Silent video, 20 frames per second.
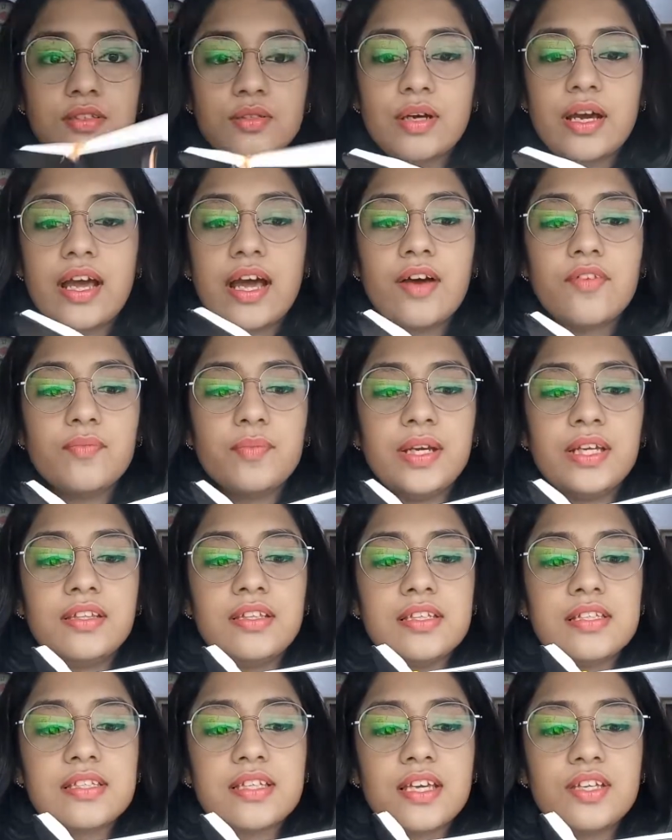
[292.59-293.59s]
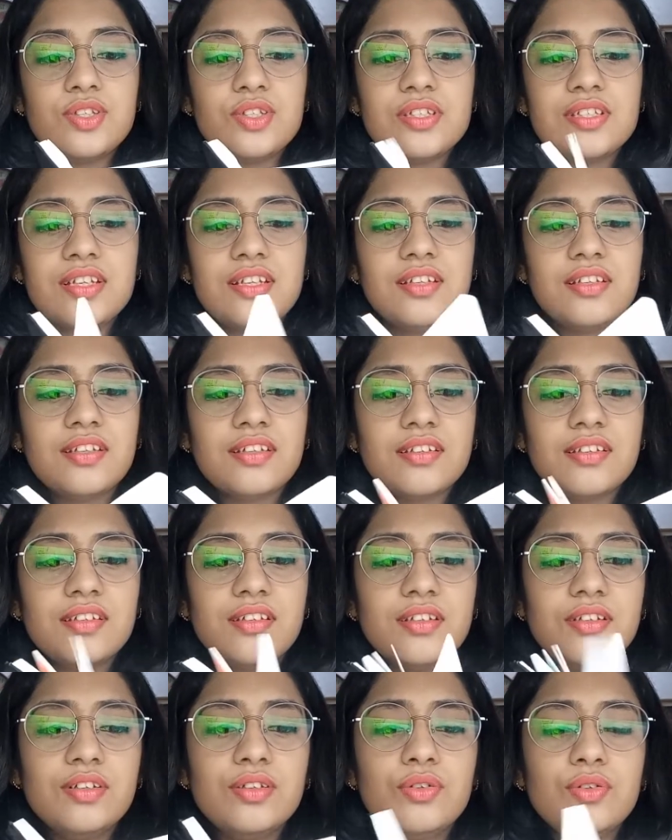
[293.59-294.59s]
I have made these sketches, and
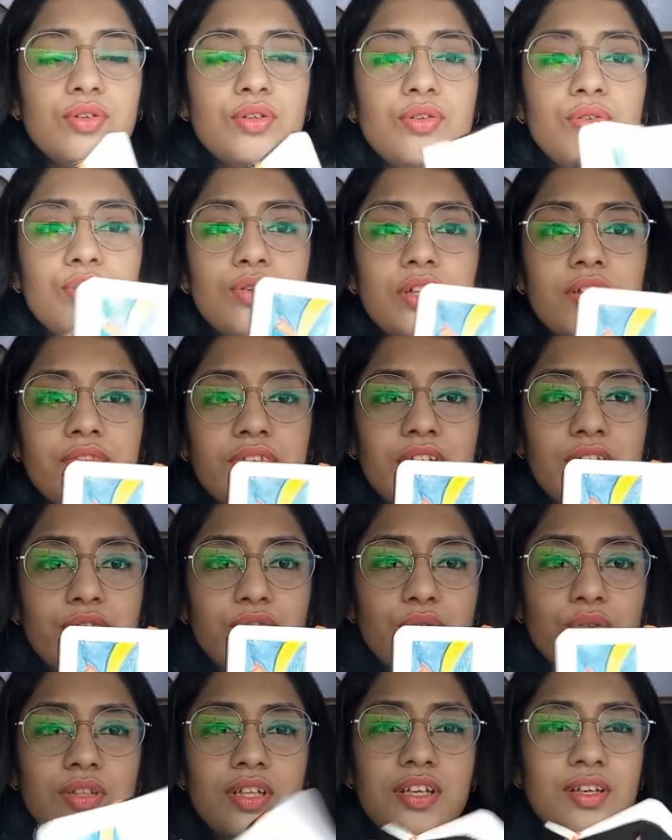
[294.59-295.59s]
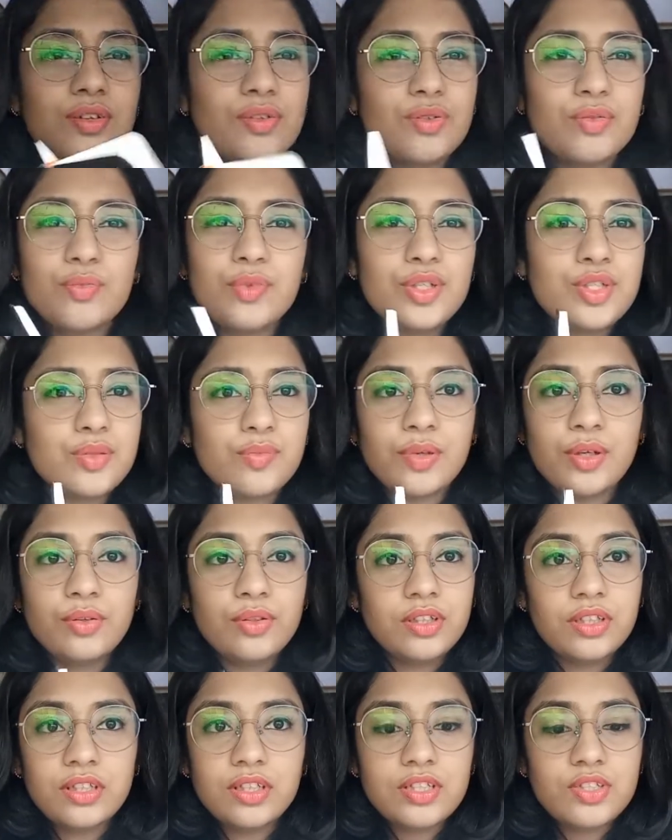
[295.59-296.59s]
you don't even have to think too much
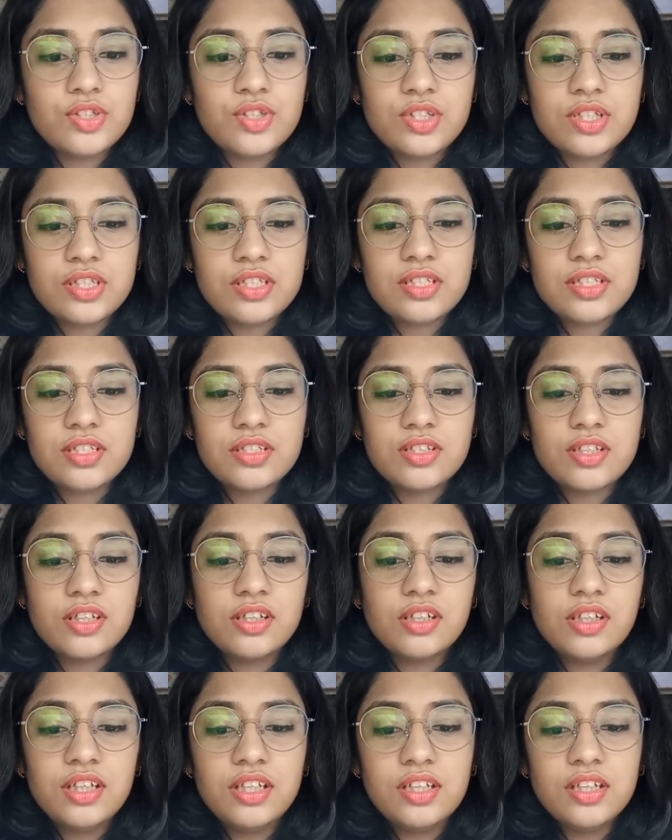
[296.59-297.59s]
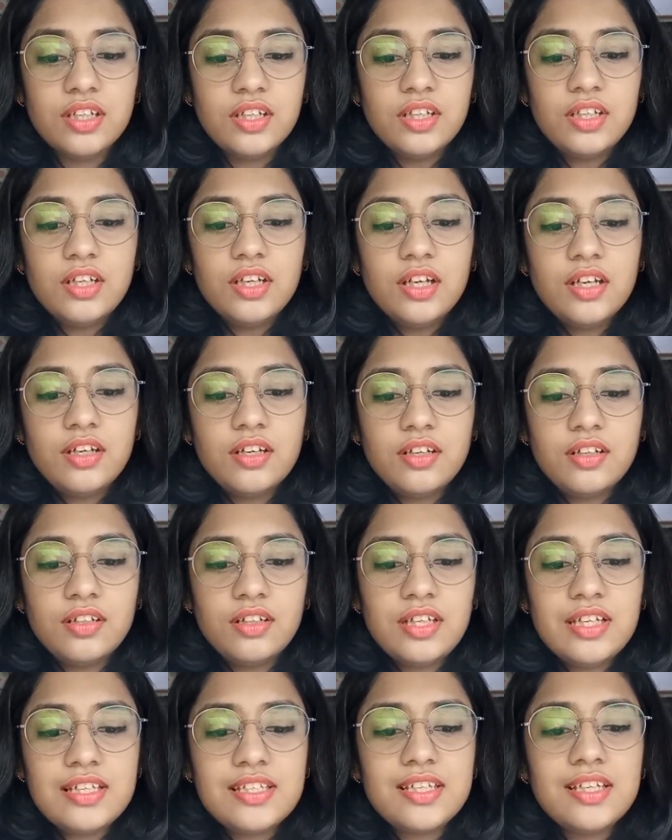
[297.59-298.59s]
about it. It's just really
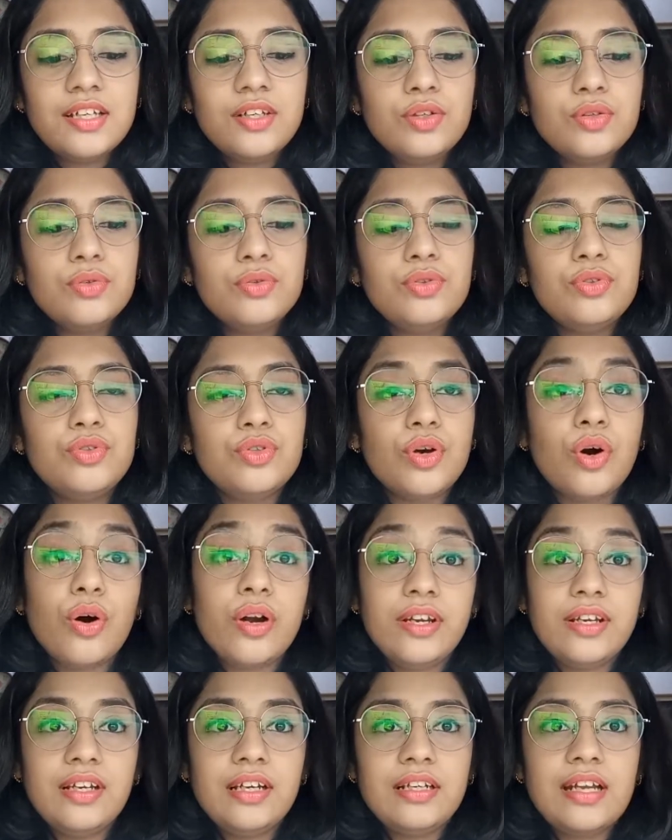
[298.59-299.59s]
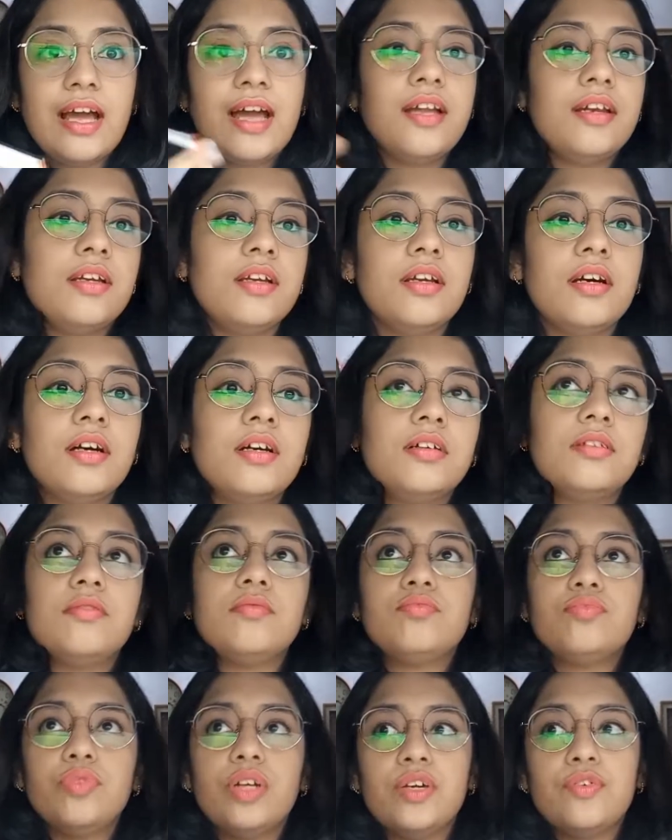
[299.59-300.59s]
easy to draw in it. And
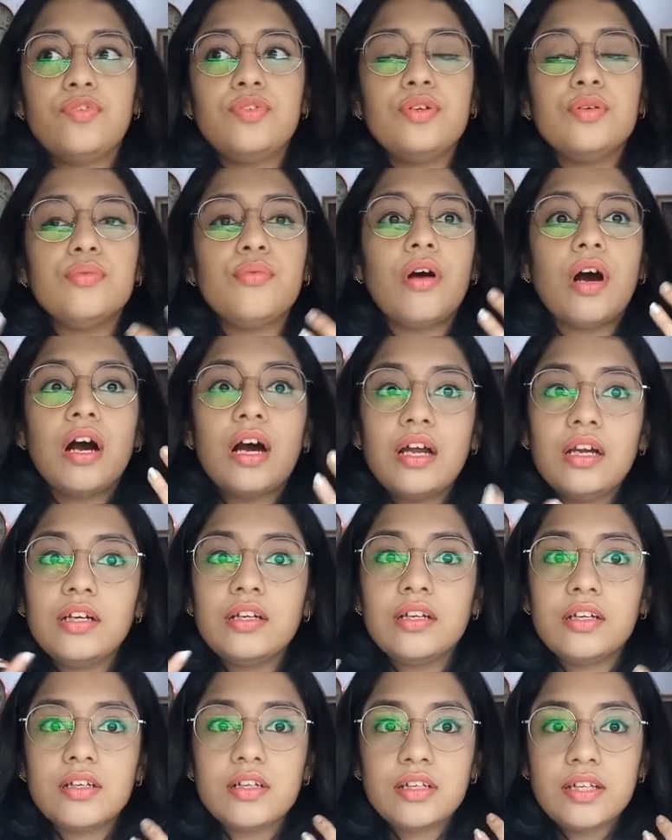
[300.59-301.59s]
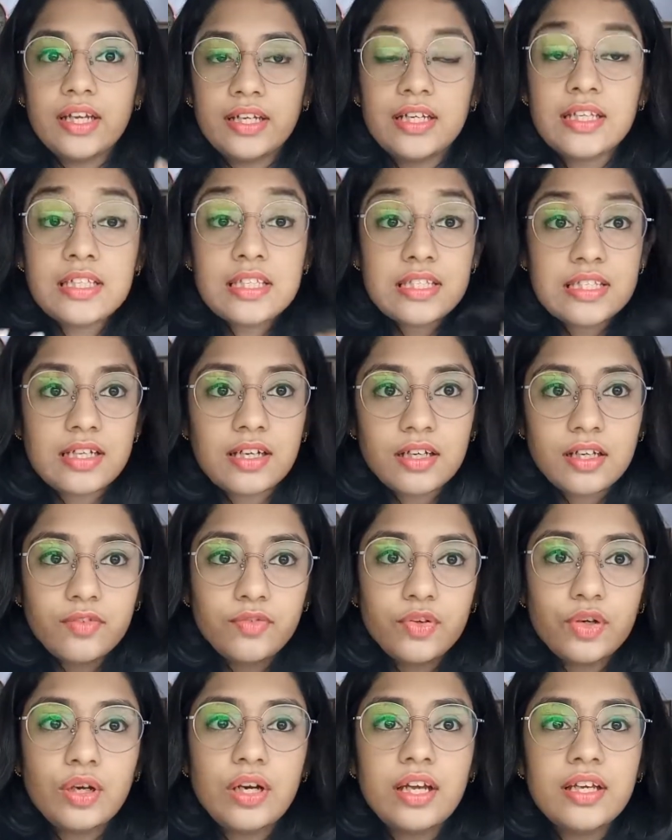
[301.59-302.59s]
if you are getting stuck, if
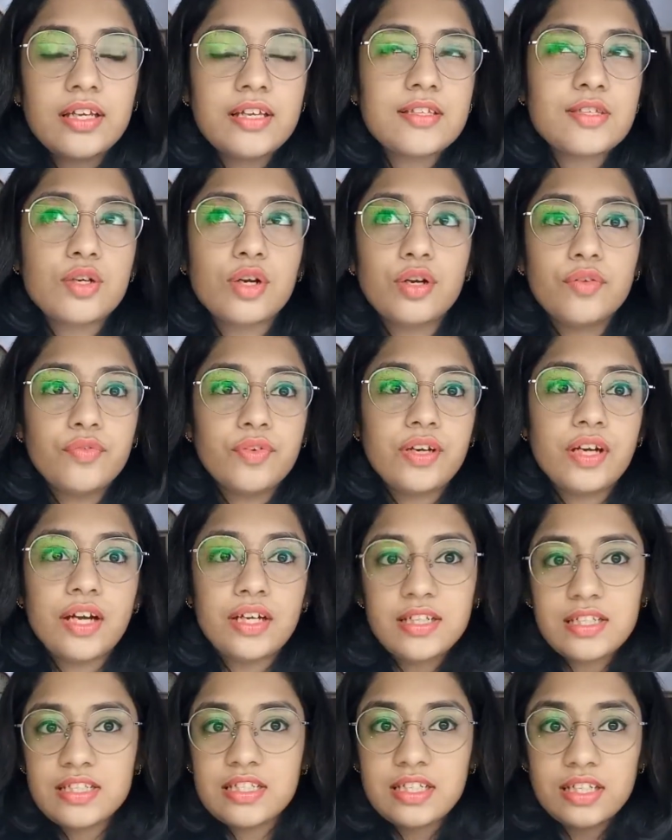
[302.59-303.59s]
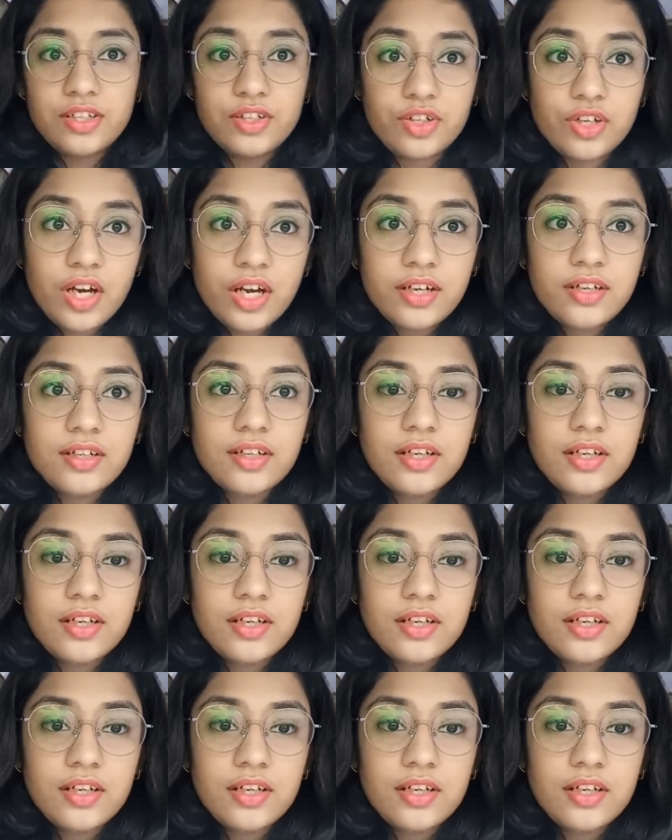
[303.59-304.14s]
you're like in sort of an artistic rut,